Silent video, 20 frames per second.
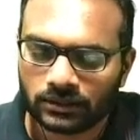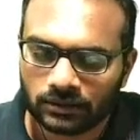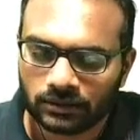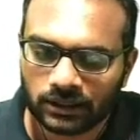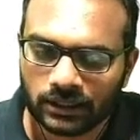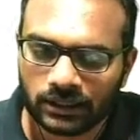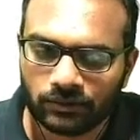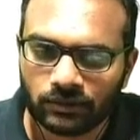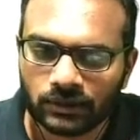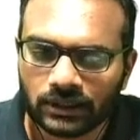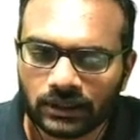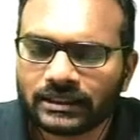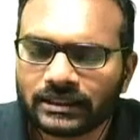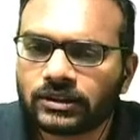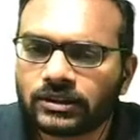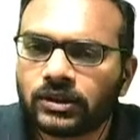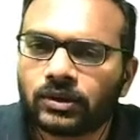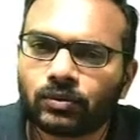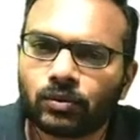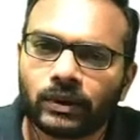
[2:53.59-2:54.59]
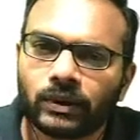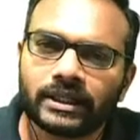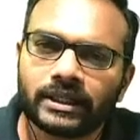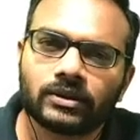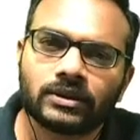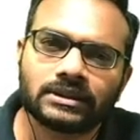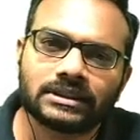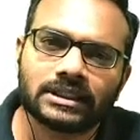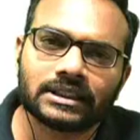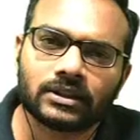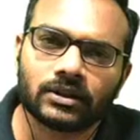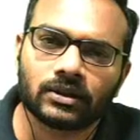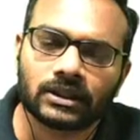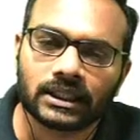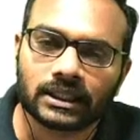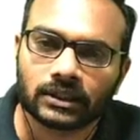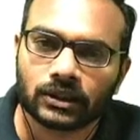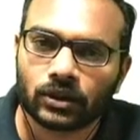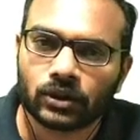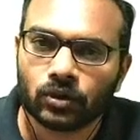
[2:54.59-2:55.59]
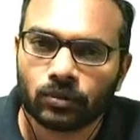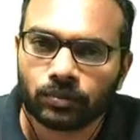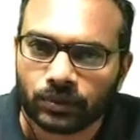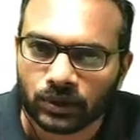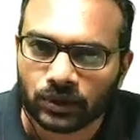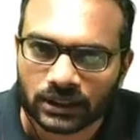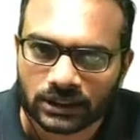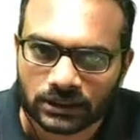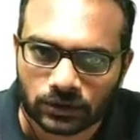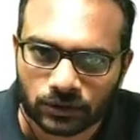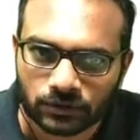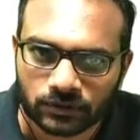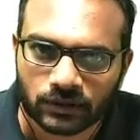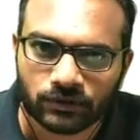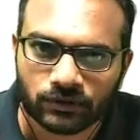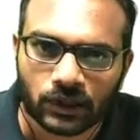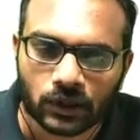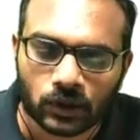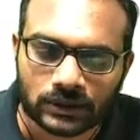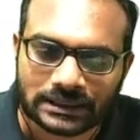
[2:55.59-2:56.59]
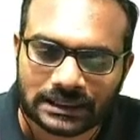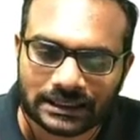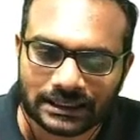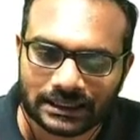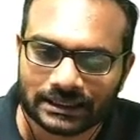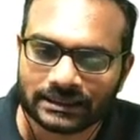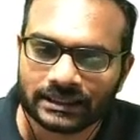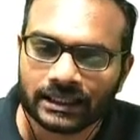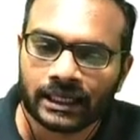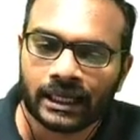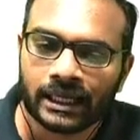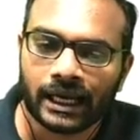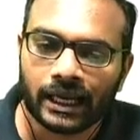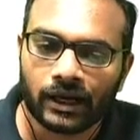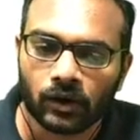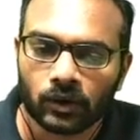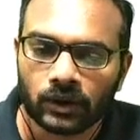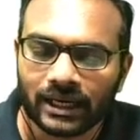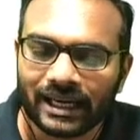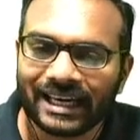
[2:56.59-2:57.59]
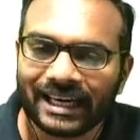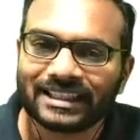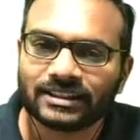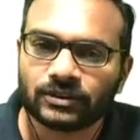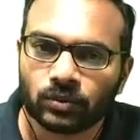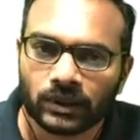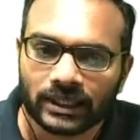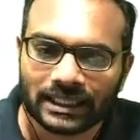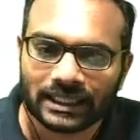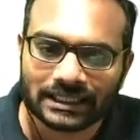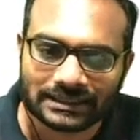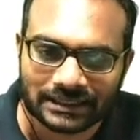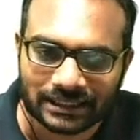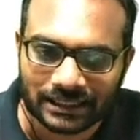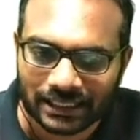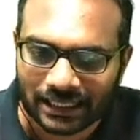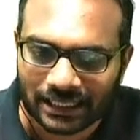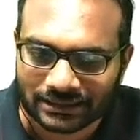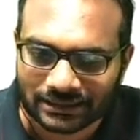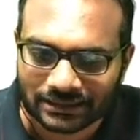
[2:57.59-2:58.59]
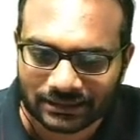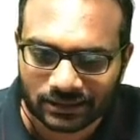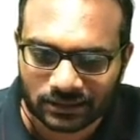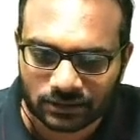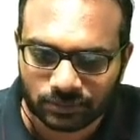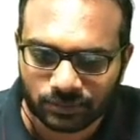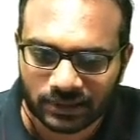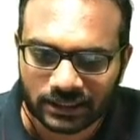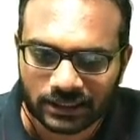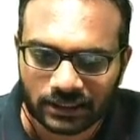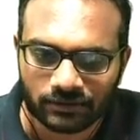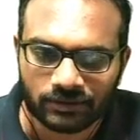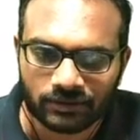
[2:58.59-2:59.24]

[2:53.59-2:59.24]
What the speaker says: right, where x dot y dot z dot are the components of the velocities along x, y and z axis respectively.